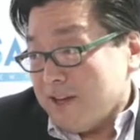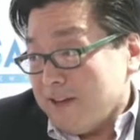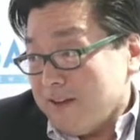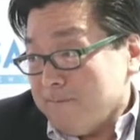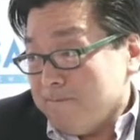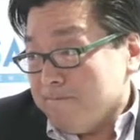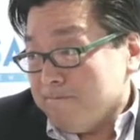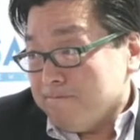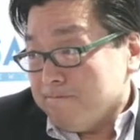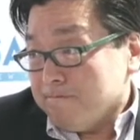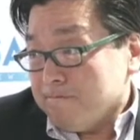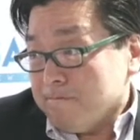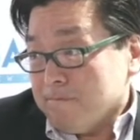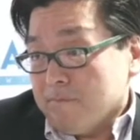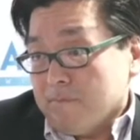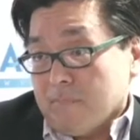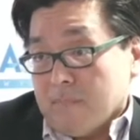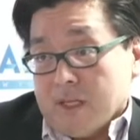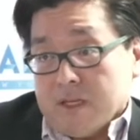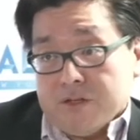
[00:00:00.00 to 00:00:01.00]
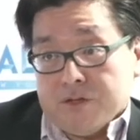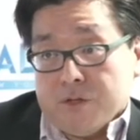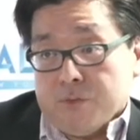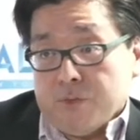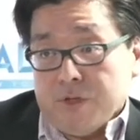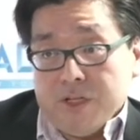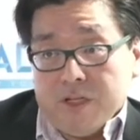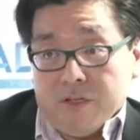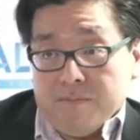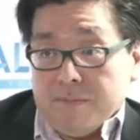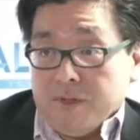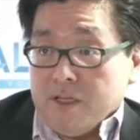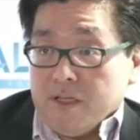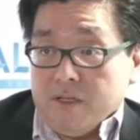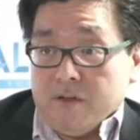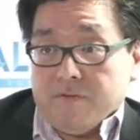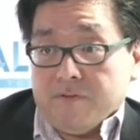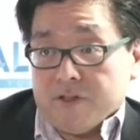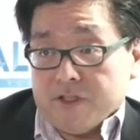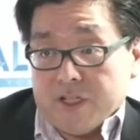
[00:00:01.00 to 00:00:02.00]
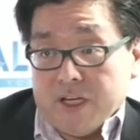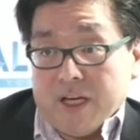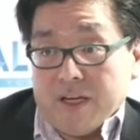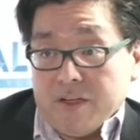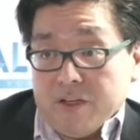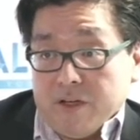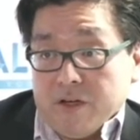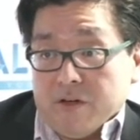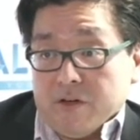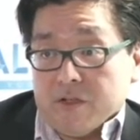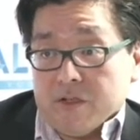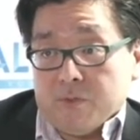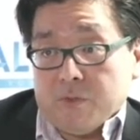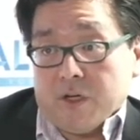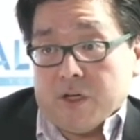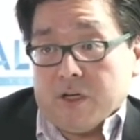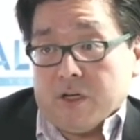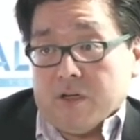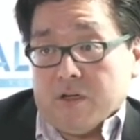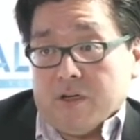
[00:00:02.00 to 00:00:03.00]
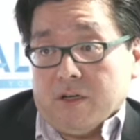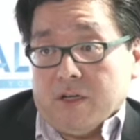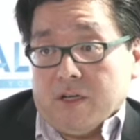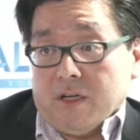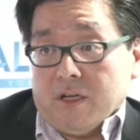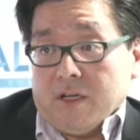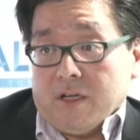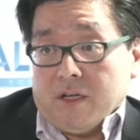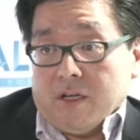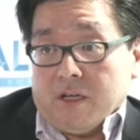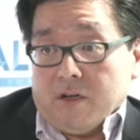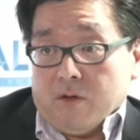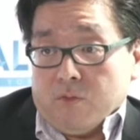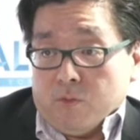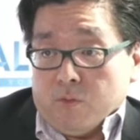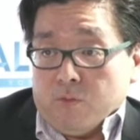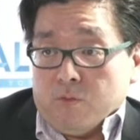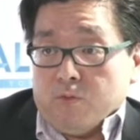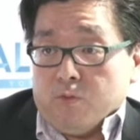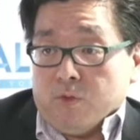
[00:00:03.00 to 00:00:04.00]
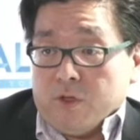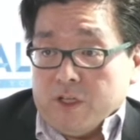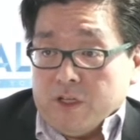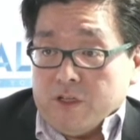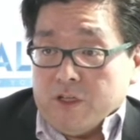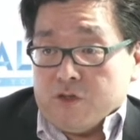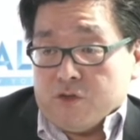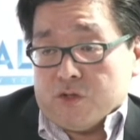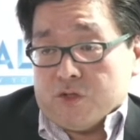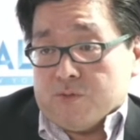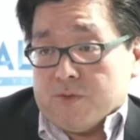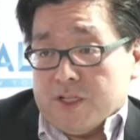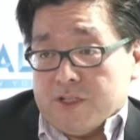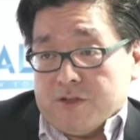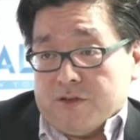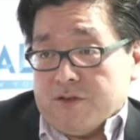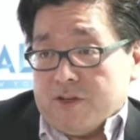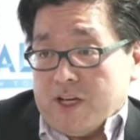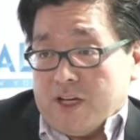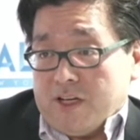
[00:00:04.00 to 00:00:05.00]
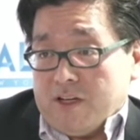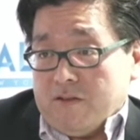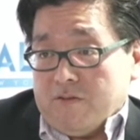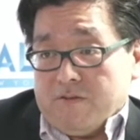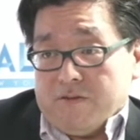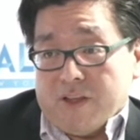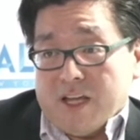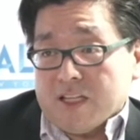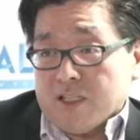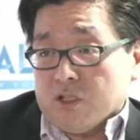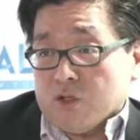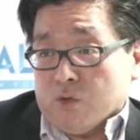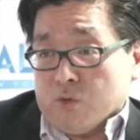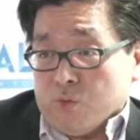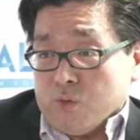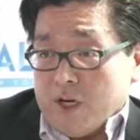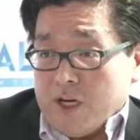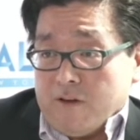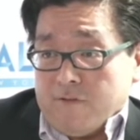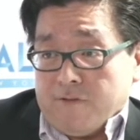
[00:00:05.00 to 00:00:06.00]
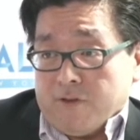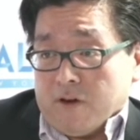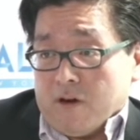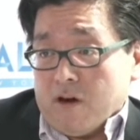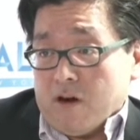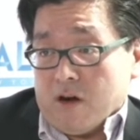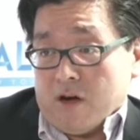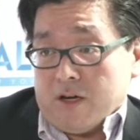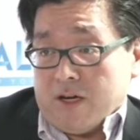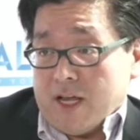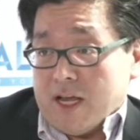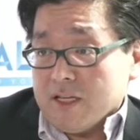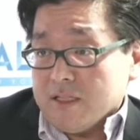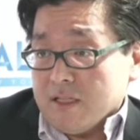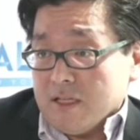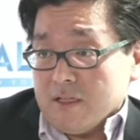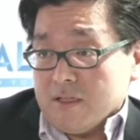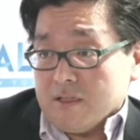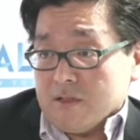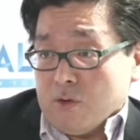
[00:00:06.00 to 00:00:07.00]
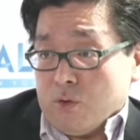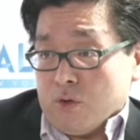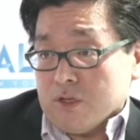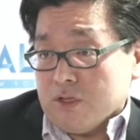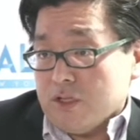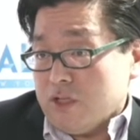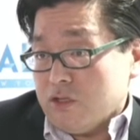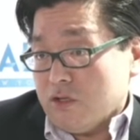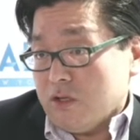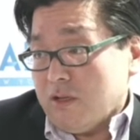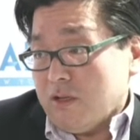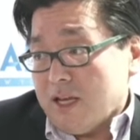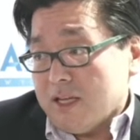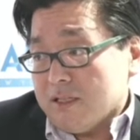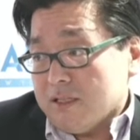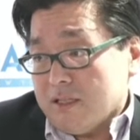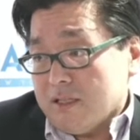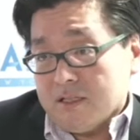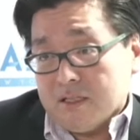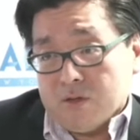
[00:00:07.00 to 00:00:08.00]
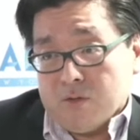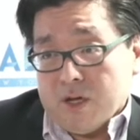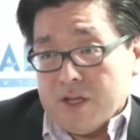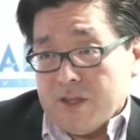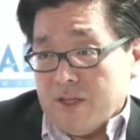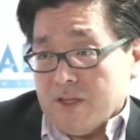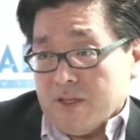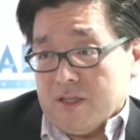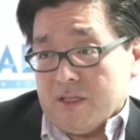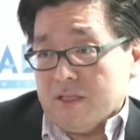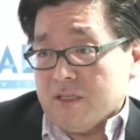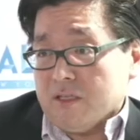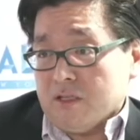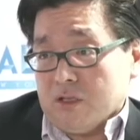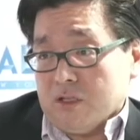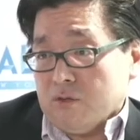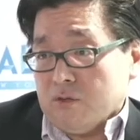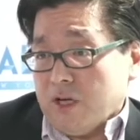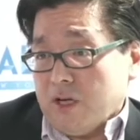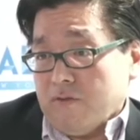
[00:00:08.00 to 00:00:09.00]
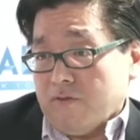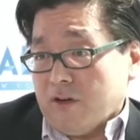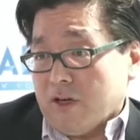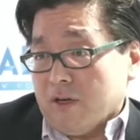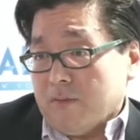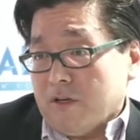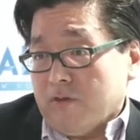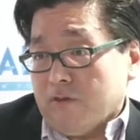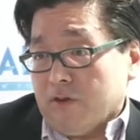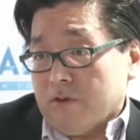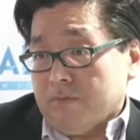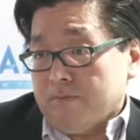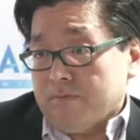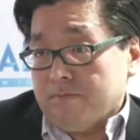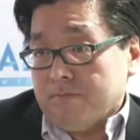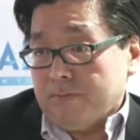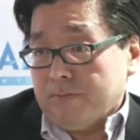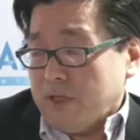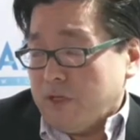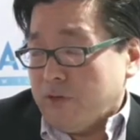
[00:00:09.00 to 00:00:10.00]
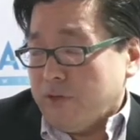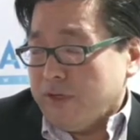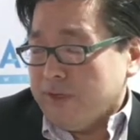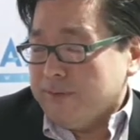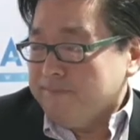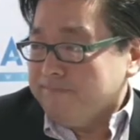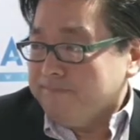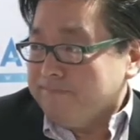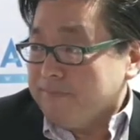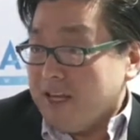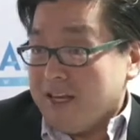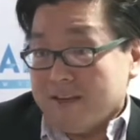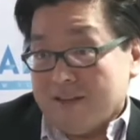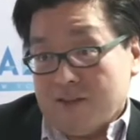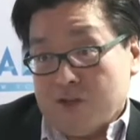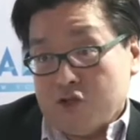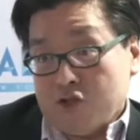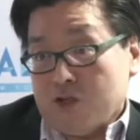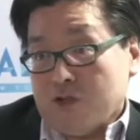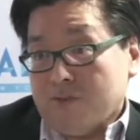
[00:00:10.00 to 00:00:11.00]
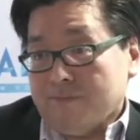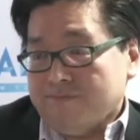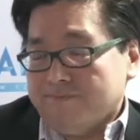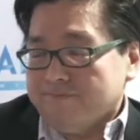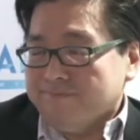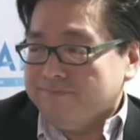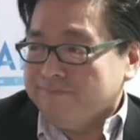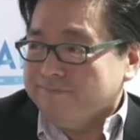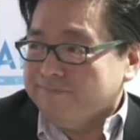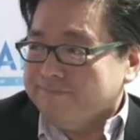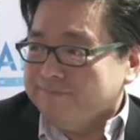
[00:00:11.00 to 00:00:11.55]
the time. So we could be in for 10 years where real interest rates are negative. That's great for hard assets or digital assets. So I think this is a great environment for Bitcoin and digital.